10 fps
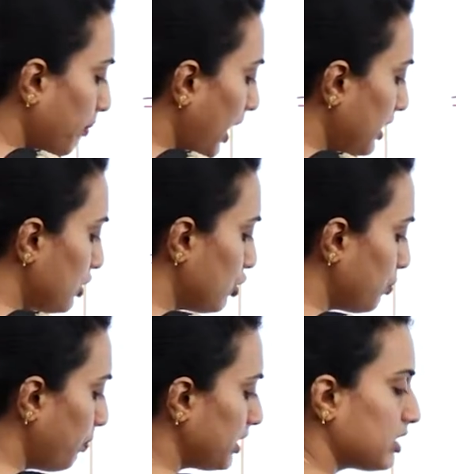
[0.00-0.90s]
minus
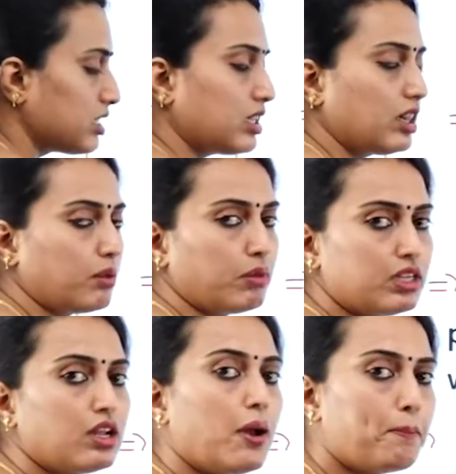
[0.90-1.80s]
into plus is nothing but
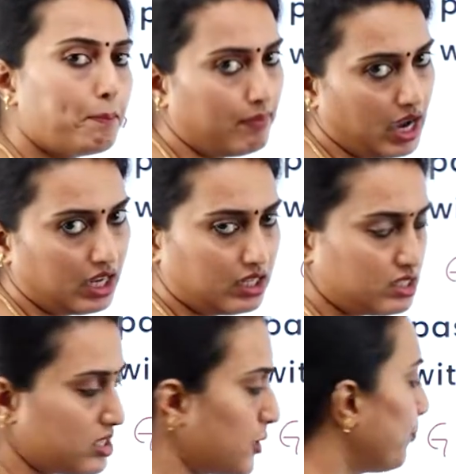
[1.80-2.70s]

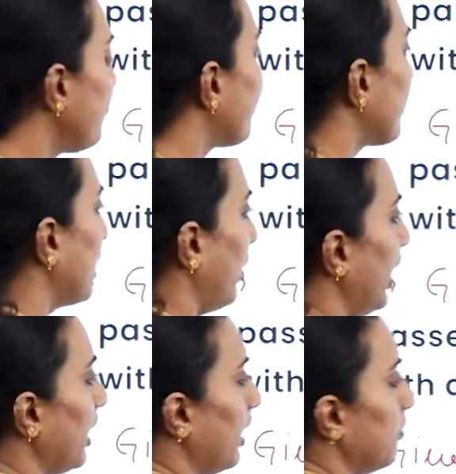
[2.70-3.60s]
minus. Now
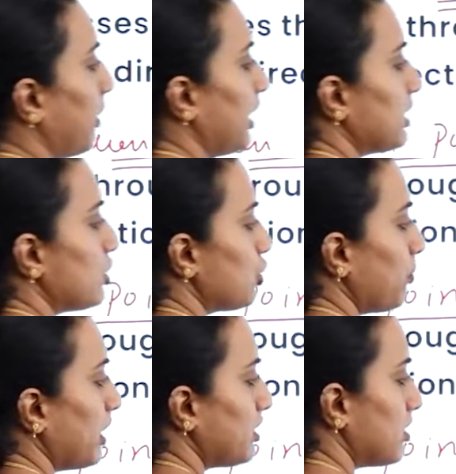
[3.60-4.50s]
again minus into
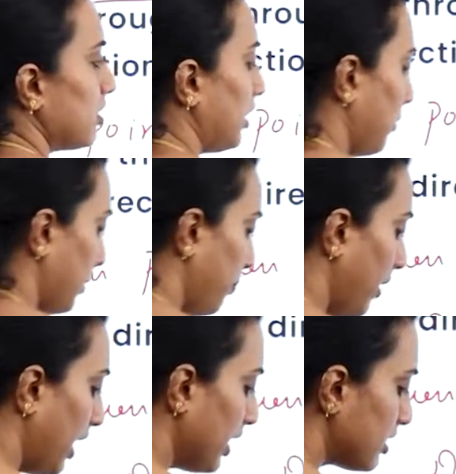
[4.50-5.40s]
minus is nothing but
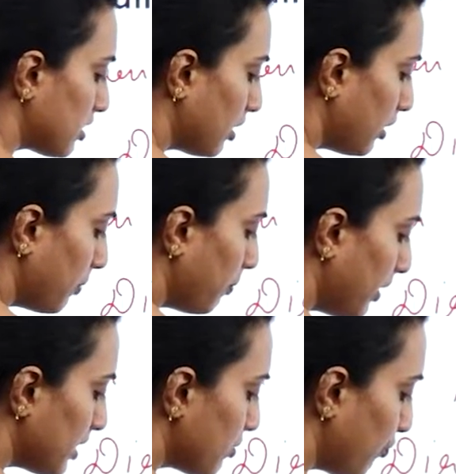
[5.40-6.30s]
plus,
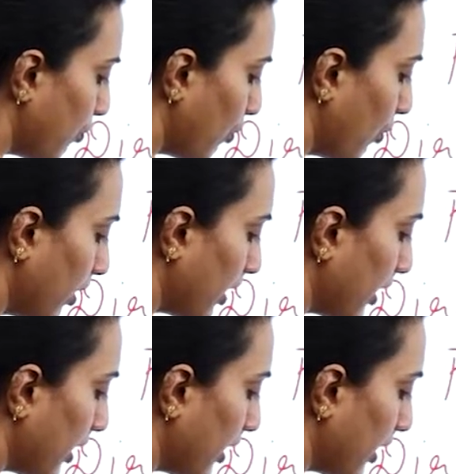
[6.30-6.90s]
plus four